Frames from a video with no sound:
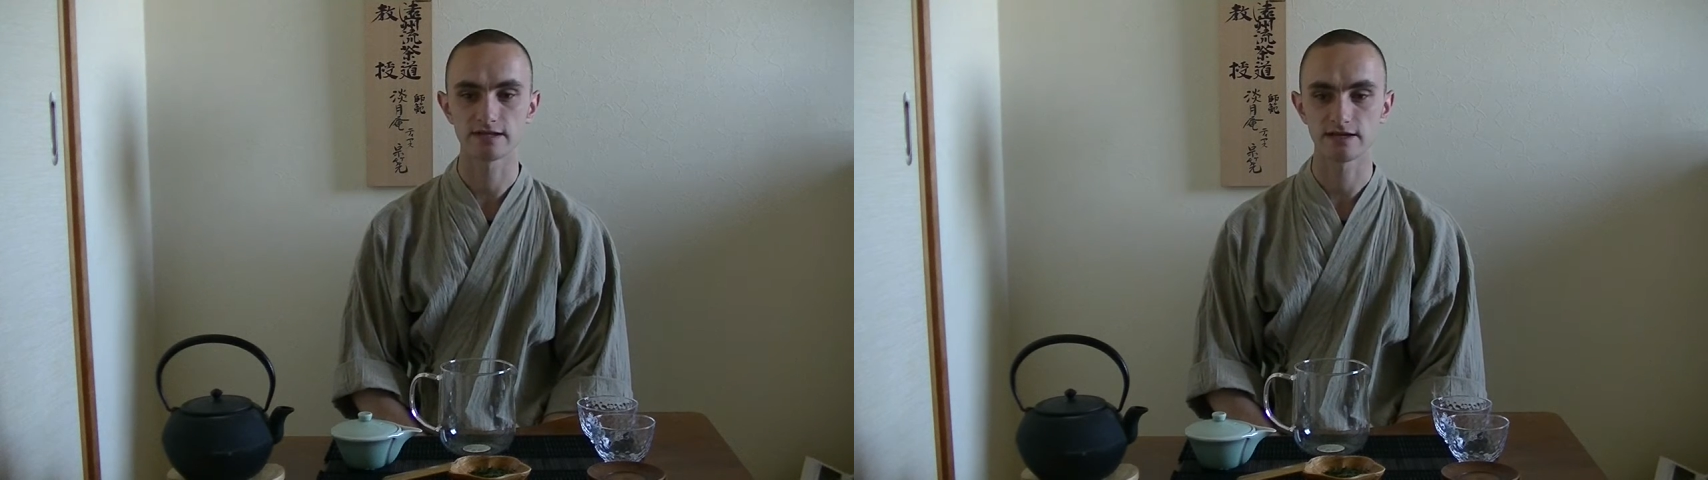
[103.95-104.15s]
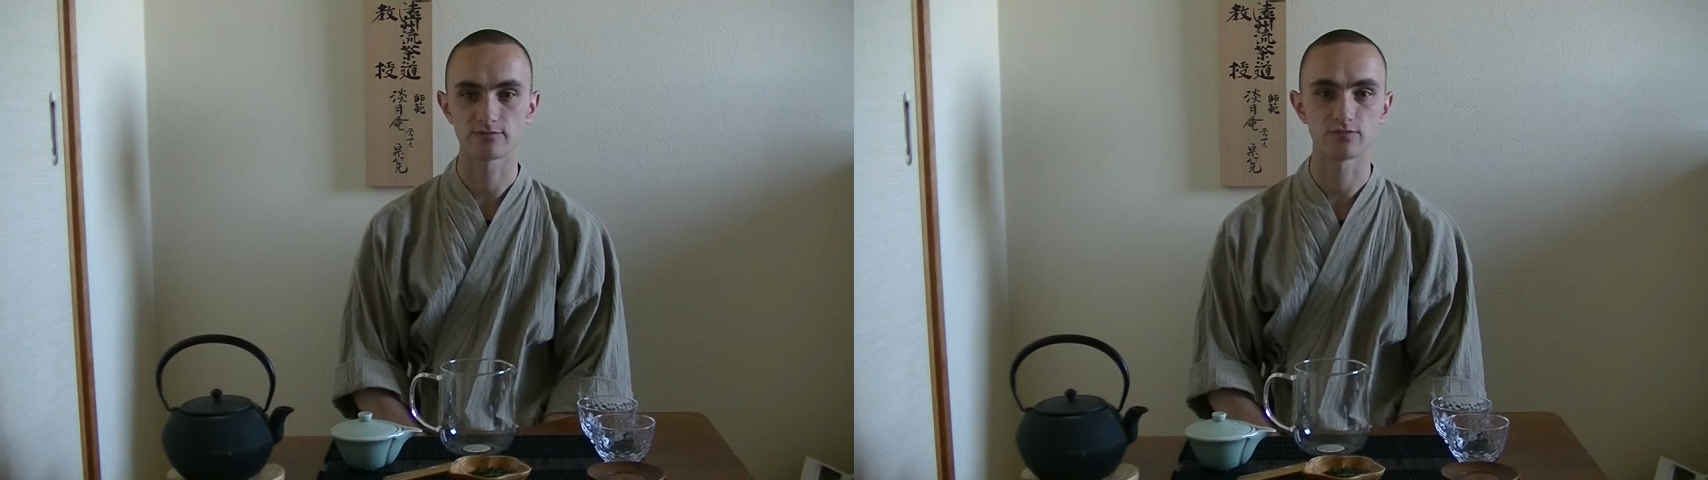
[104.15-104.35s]

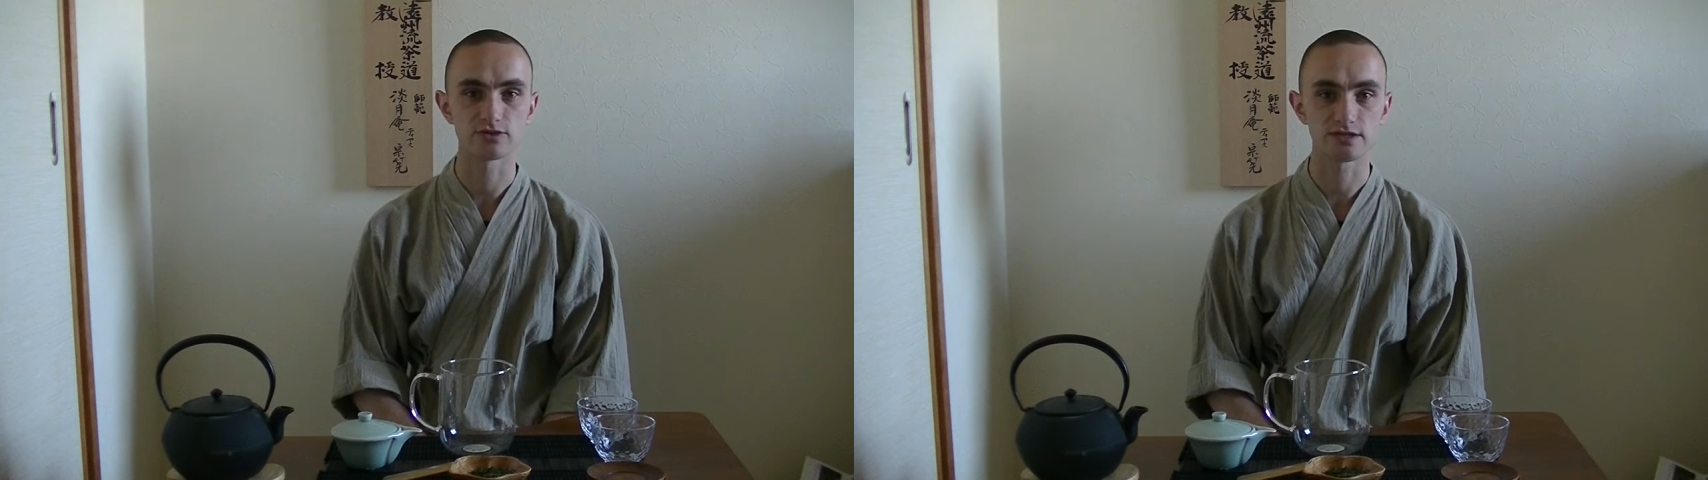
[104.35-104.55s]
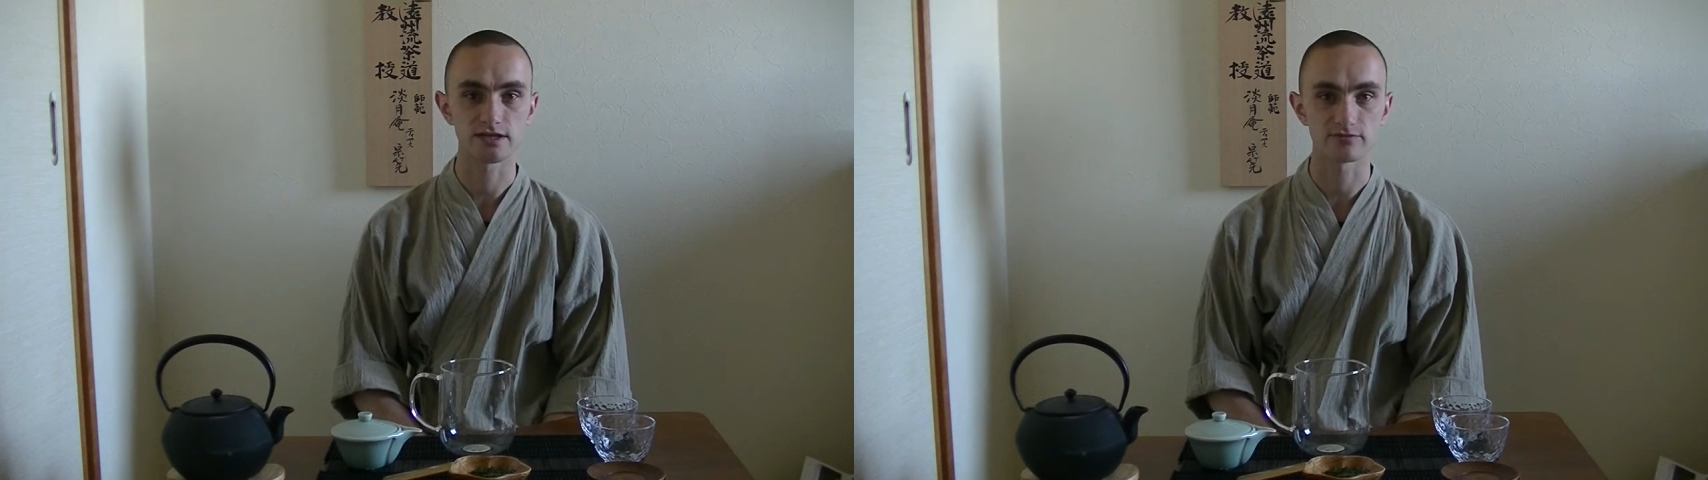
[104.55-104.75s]
that
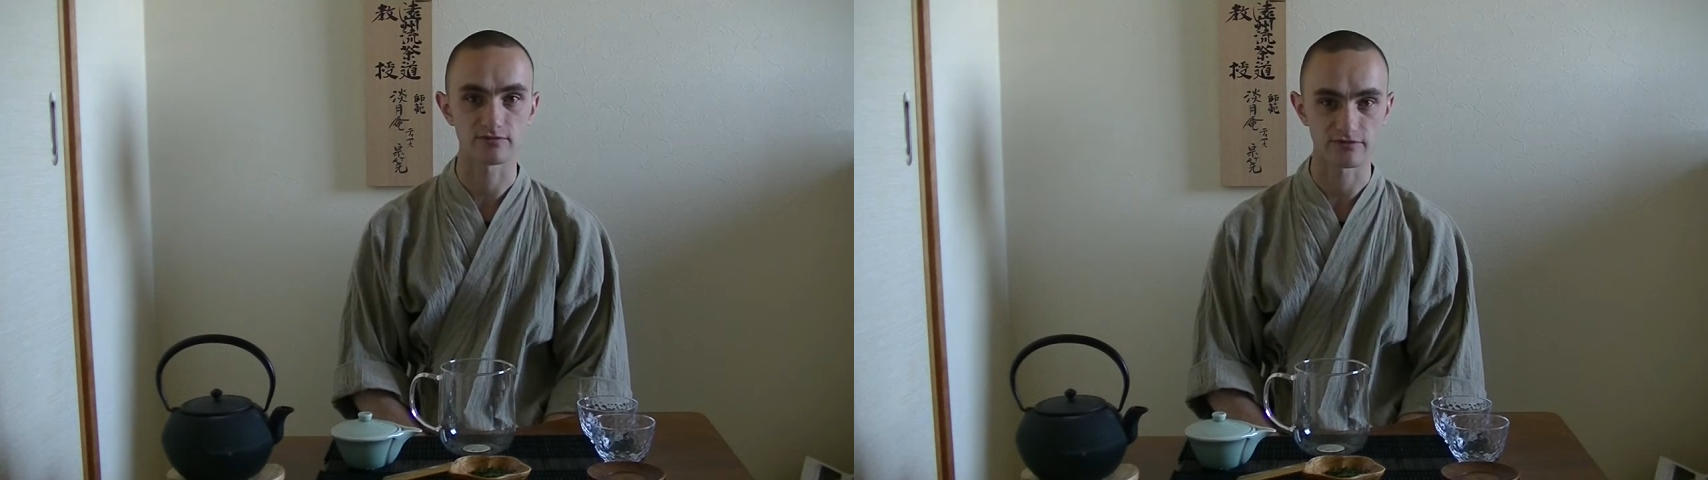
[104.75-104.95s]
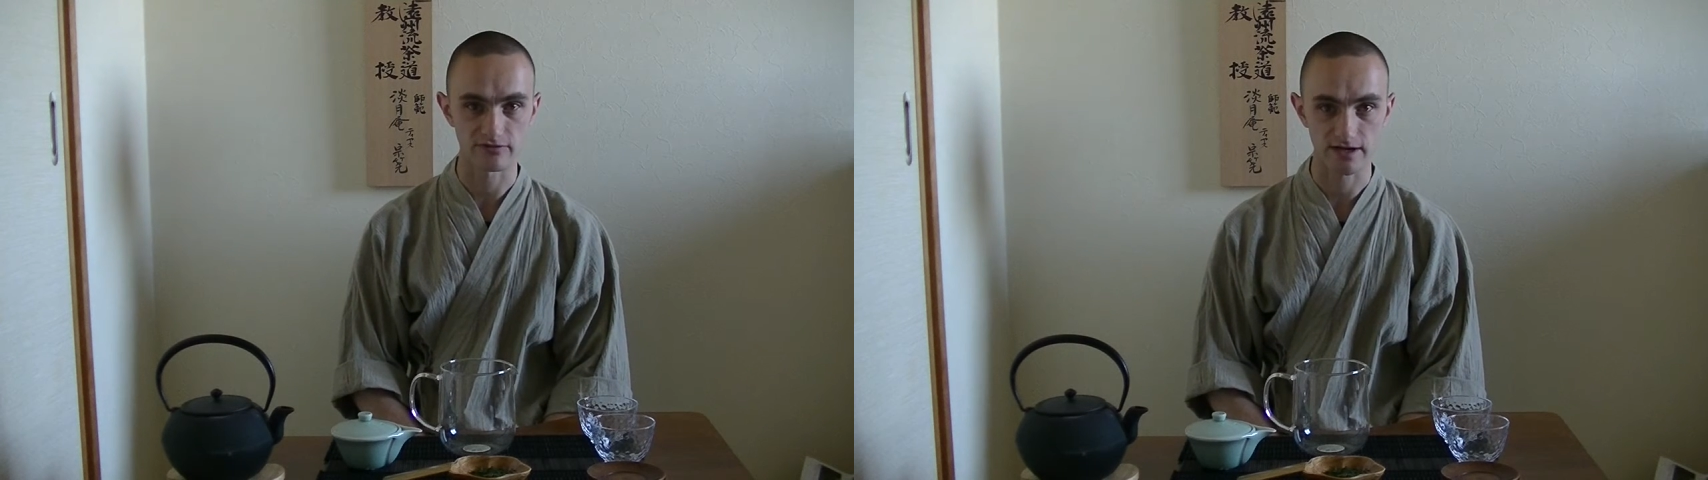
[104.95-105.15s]
bush can
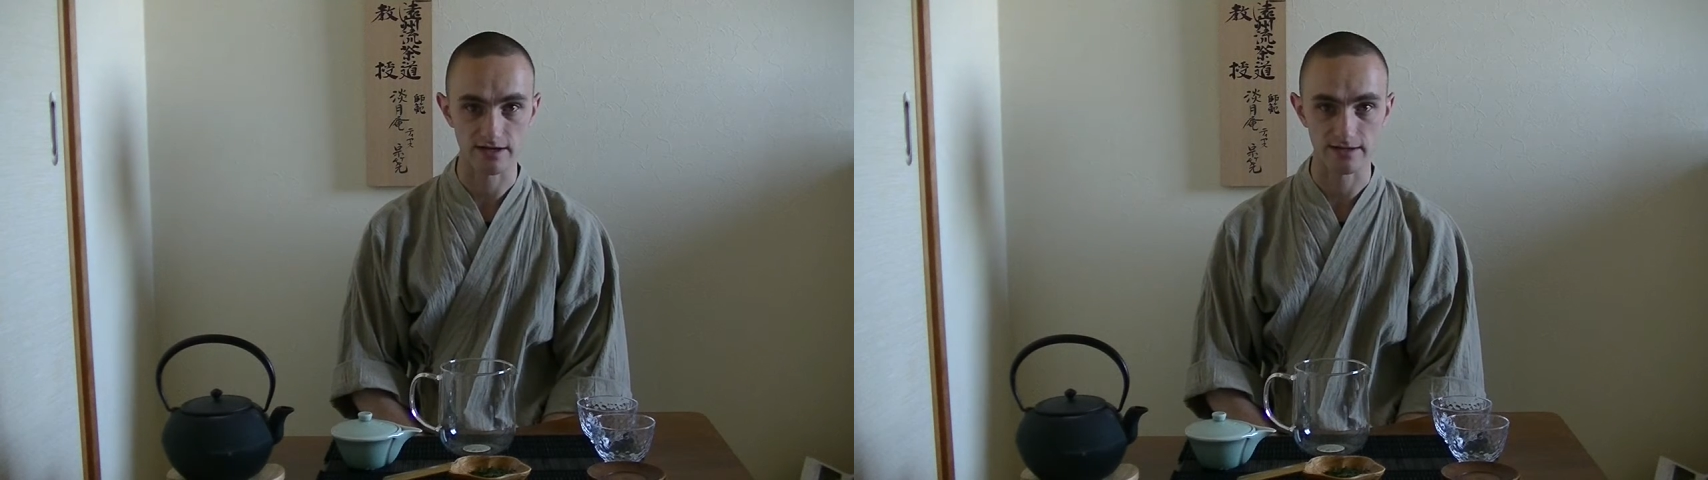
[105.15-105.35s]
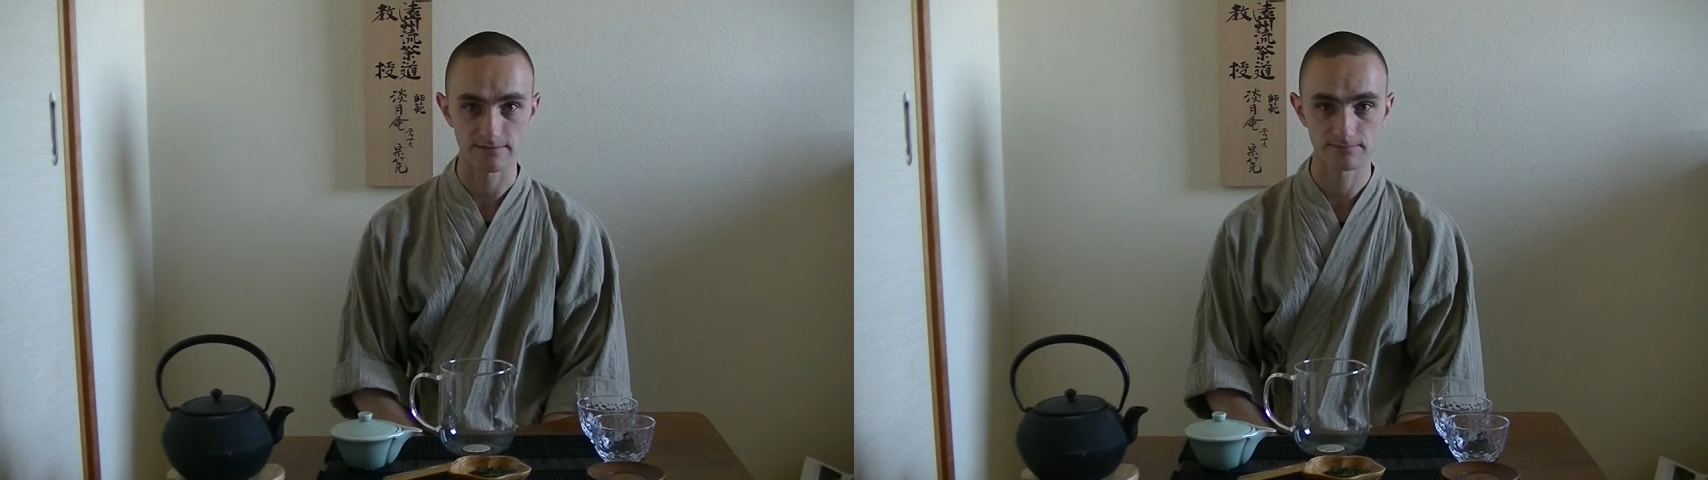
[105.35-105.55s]
provide.